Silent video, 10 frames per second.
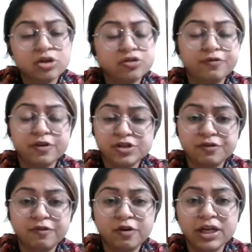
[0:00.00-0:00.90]
so first
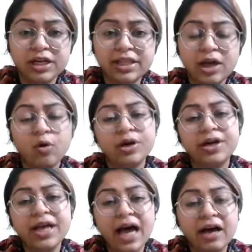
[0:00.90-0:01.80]
of all, they
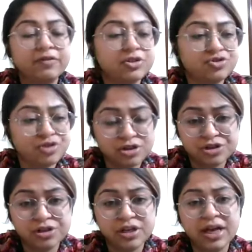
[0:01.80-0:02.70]
already have a
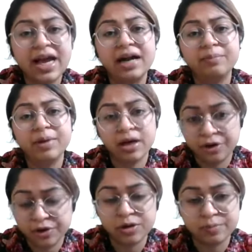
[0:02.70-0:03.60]
structured academic
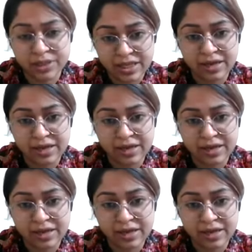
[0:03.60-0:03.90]
curriculum